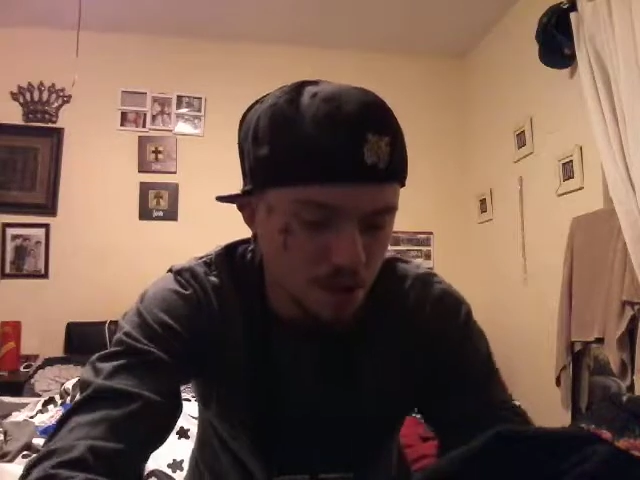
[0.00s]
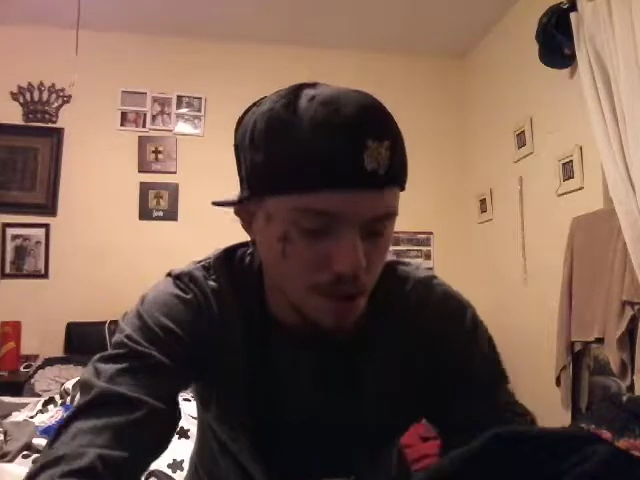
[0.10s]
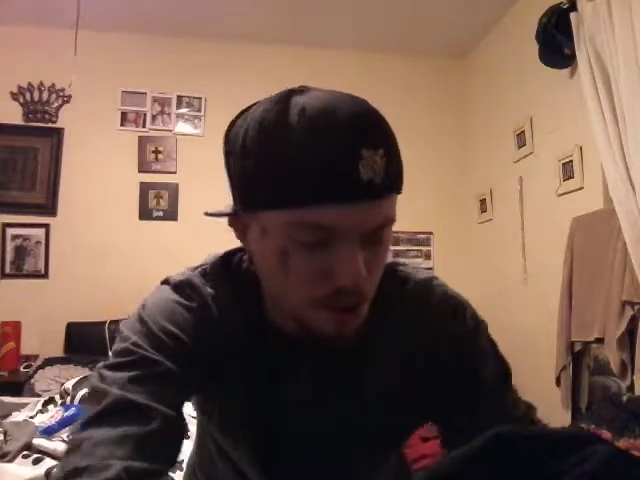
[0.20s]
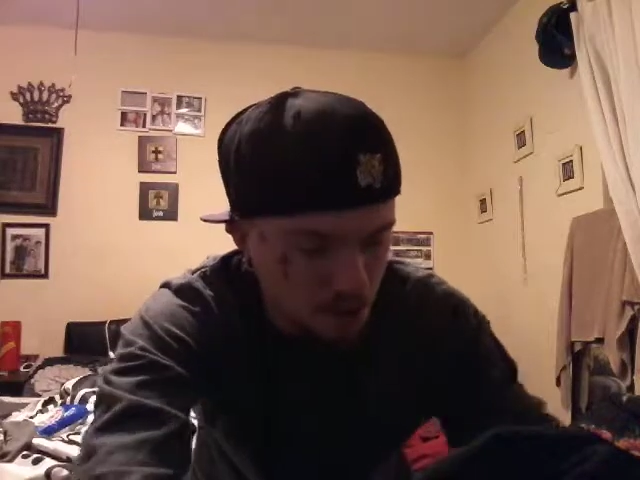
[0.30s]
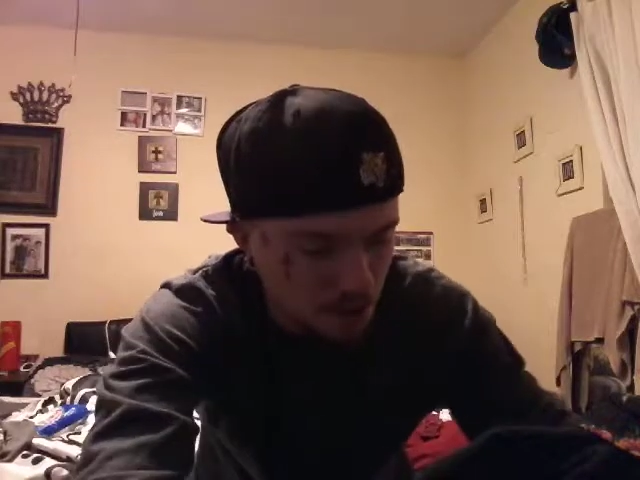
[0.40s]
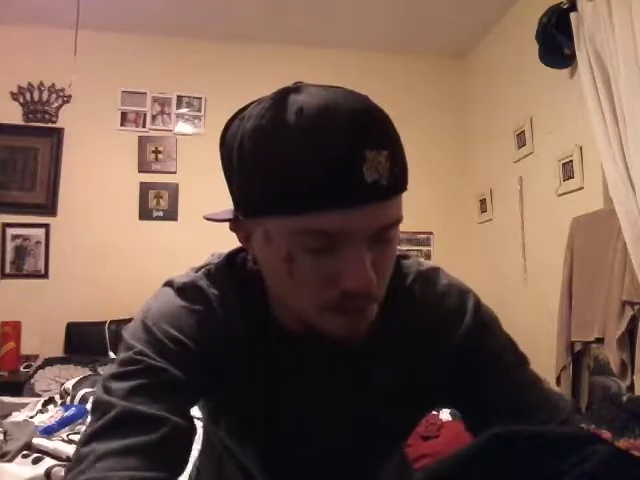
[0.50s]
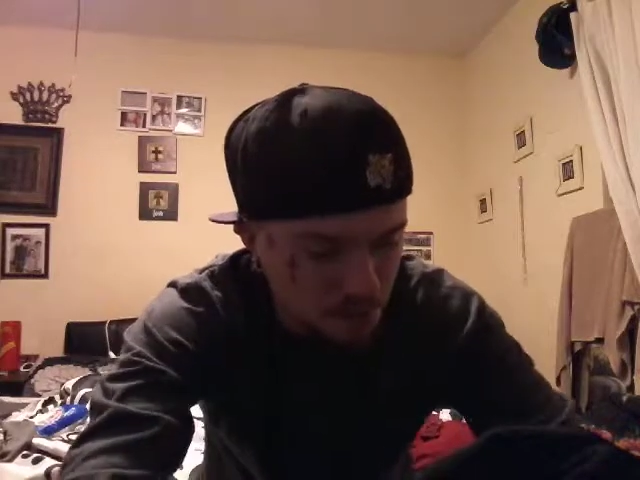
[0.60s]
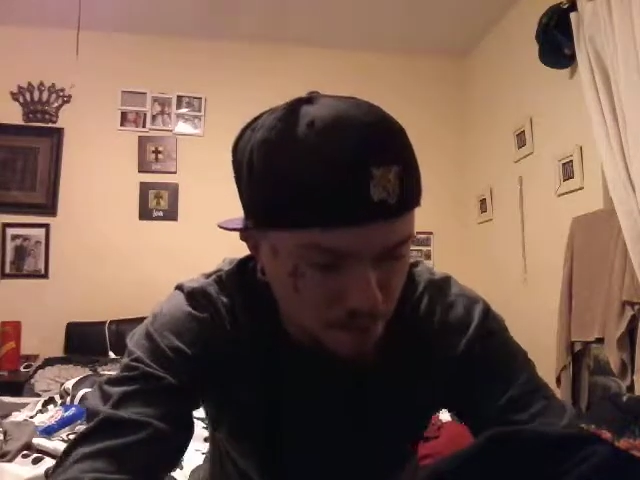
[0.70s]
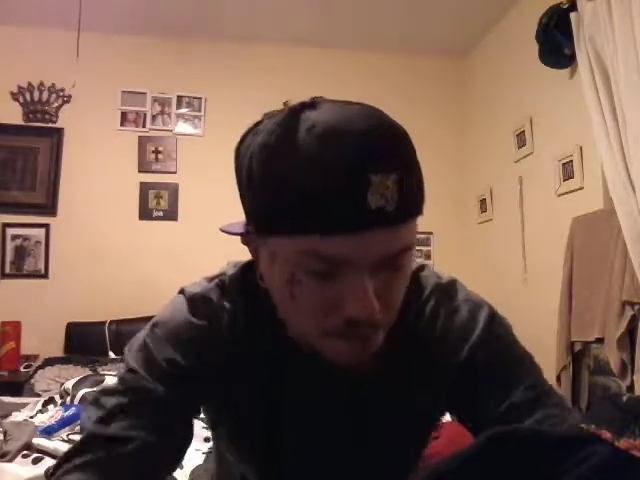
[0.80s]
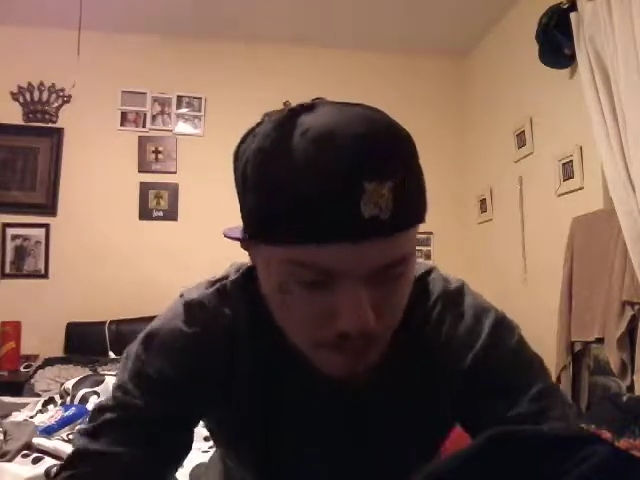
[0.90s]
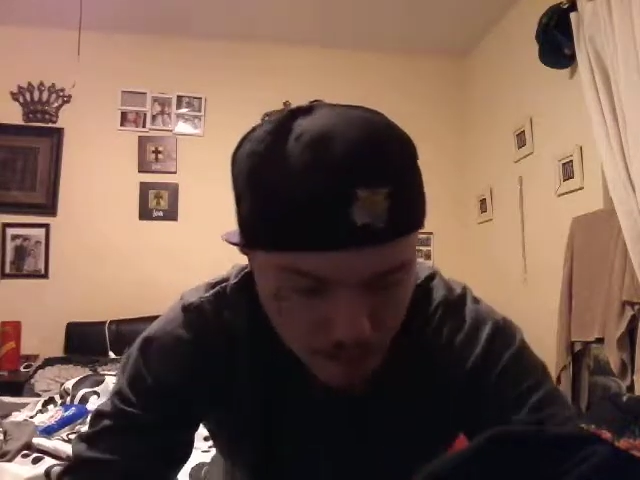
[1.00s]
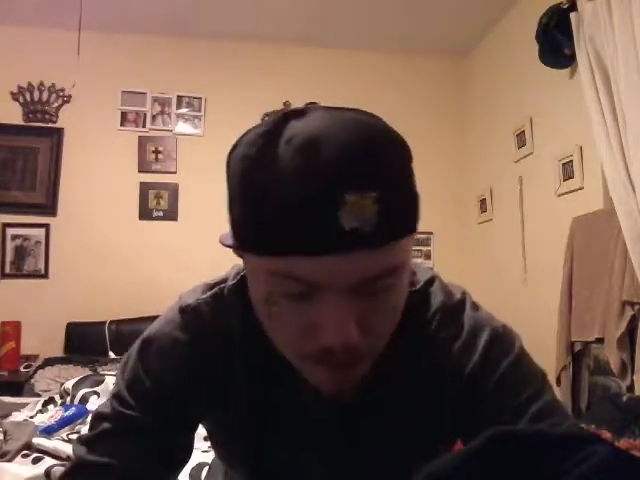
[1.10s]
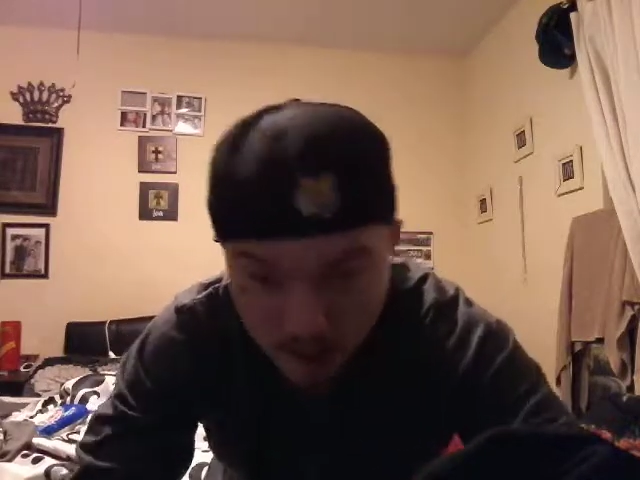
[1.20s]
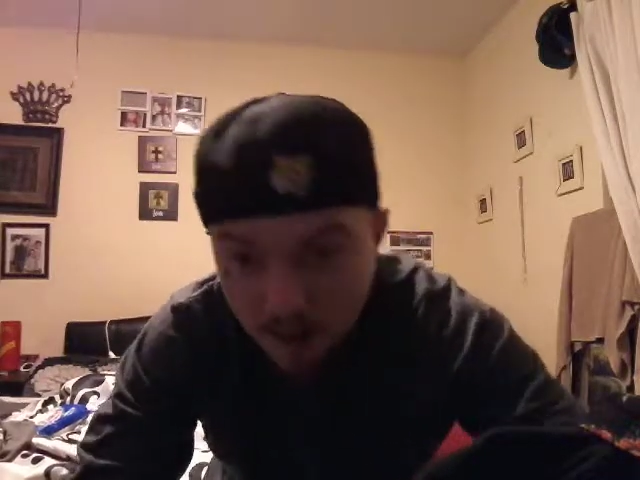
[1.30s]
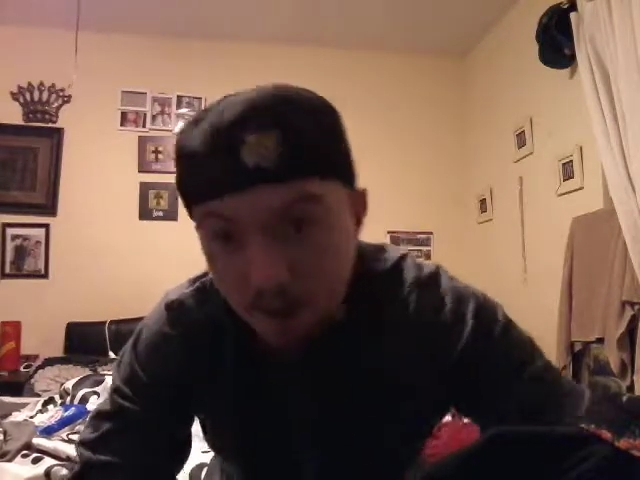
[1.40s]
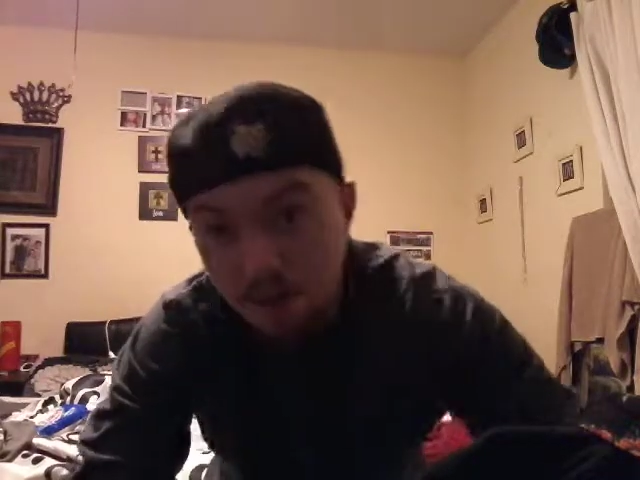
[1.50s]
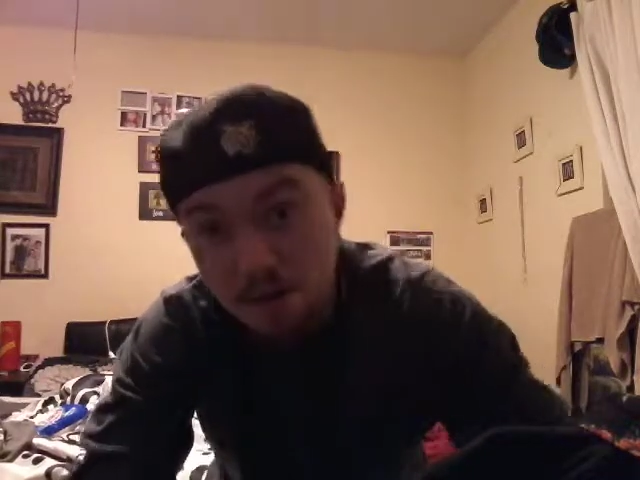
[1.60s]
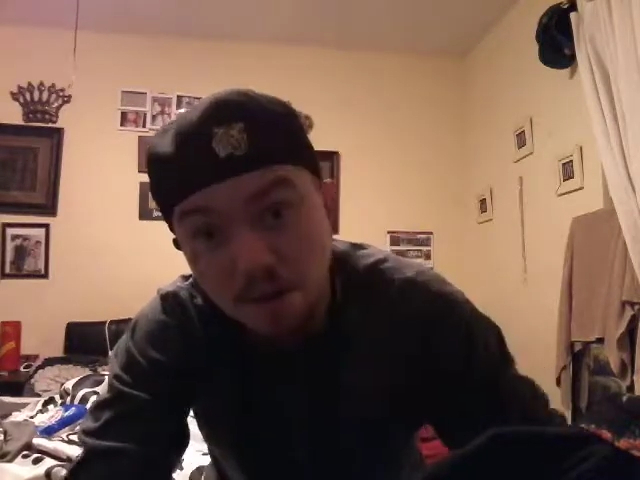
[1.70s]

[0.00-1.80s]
um, about to go to